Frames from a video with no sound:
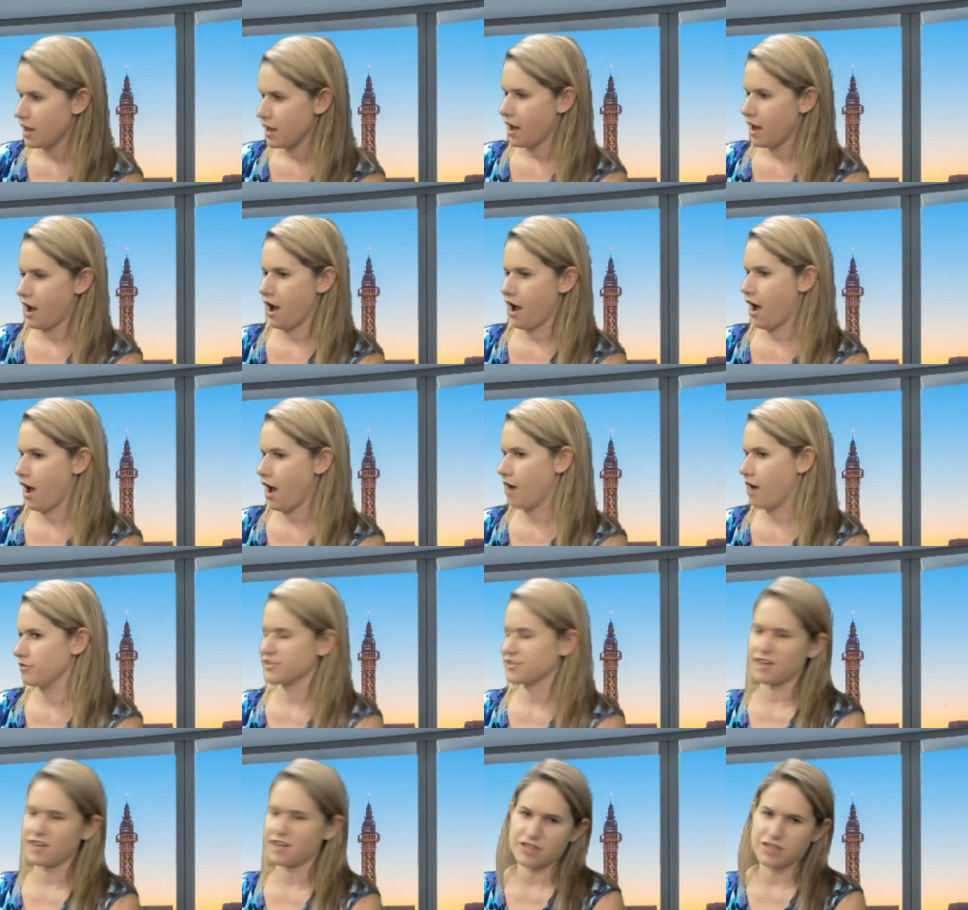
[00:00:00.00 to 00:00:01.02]
uh,
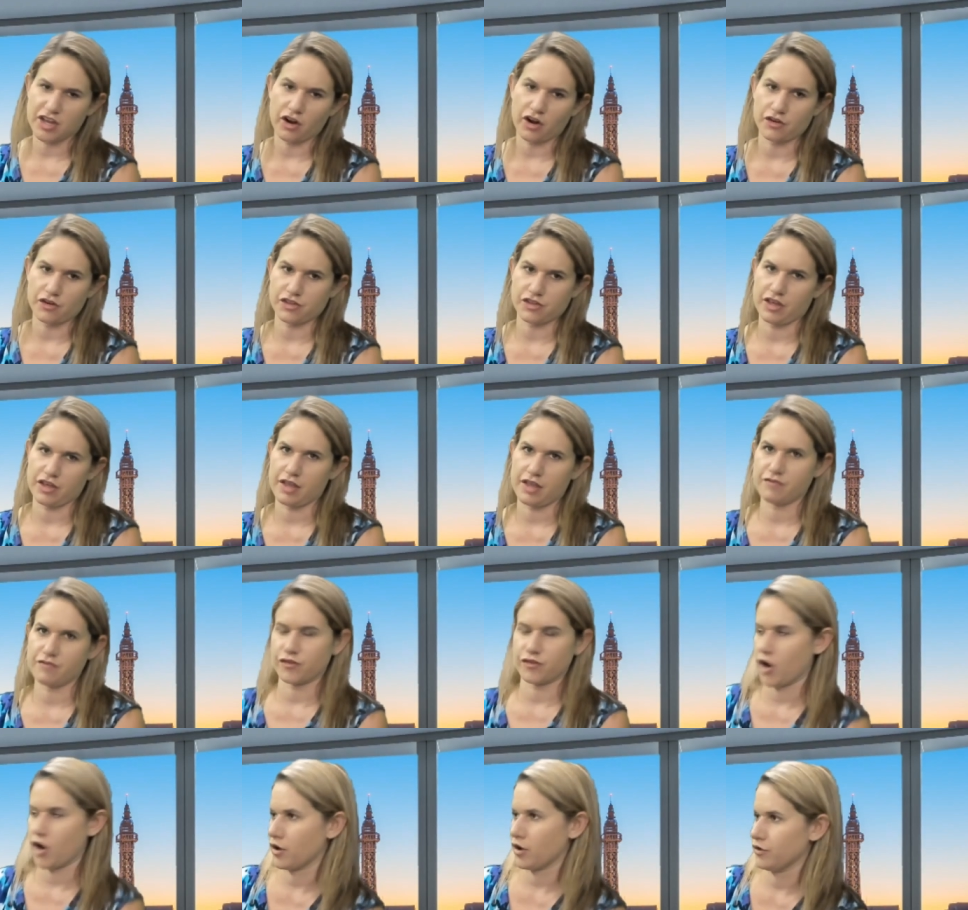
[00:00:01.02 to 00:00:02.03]
Seventh and Carson,
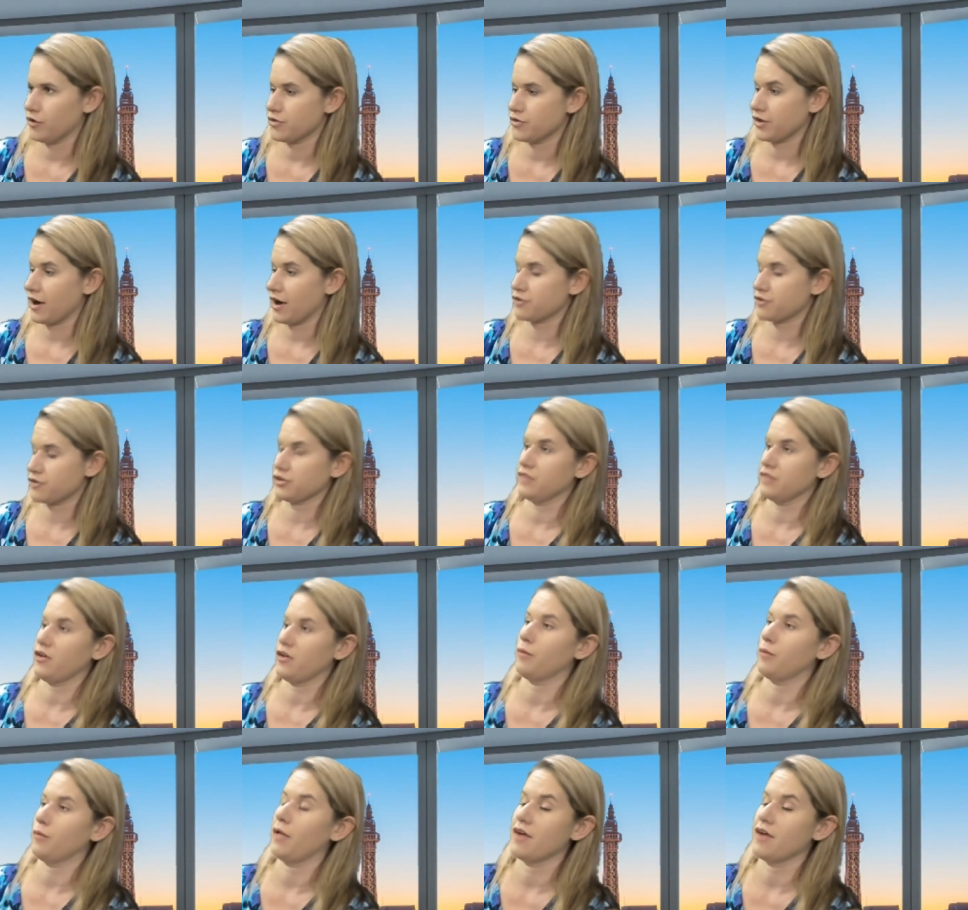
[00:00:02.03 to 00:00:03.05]
Ferraro's. They're actually
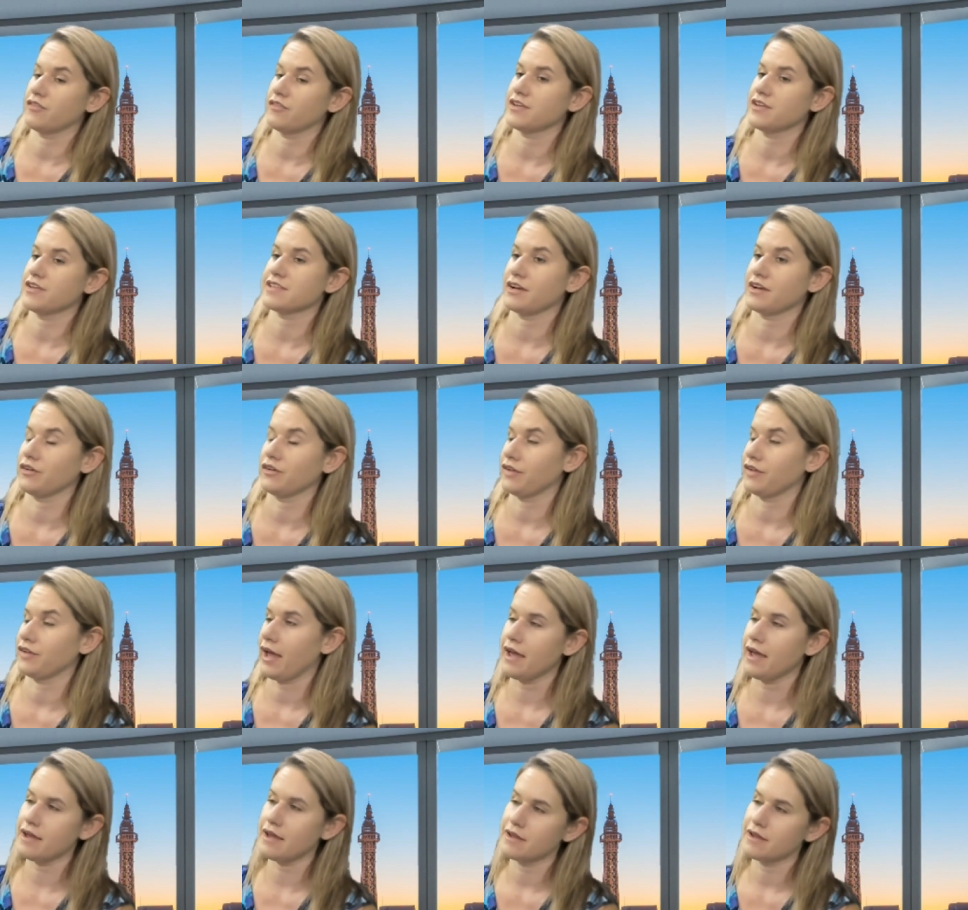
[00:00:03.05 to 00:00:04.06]
available every single
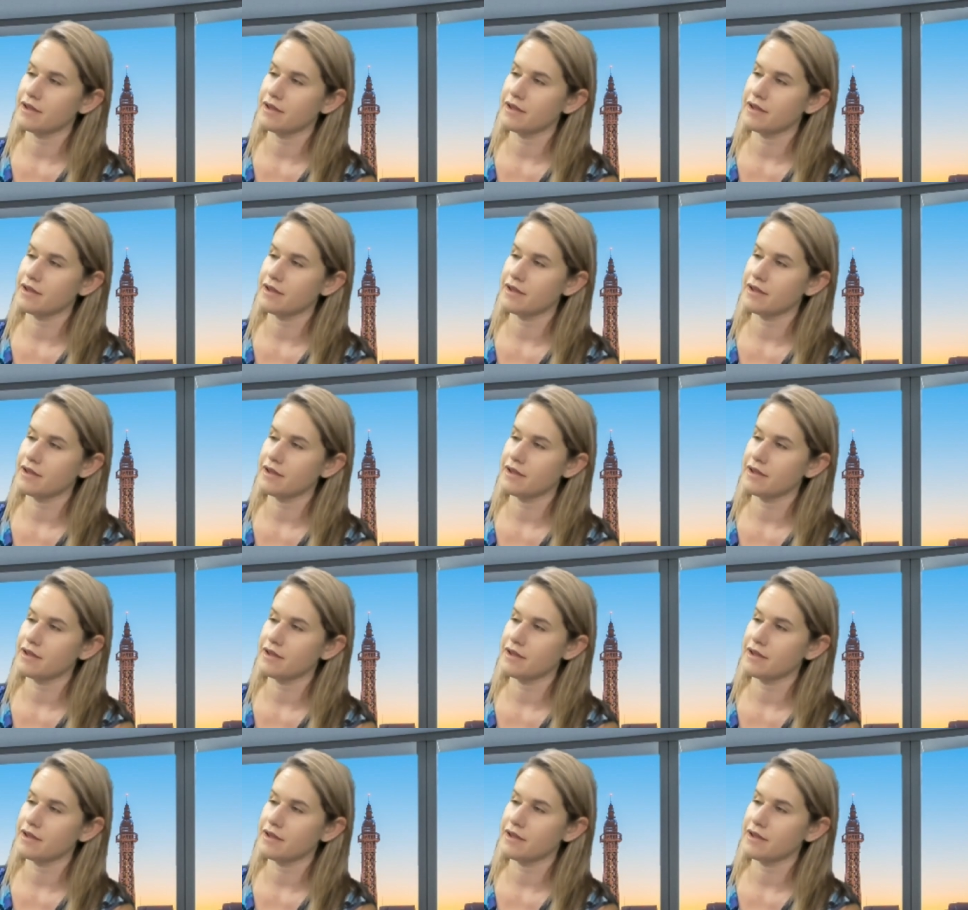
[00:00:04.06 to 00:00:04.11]
day,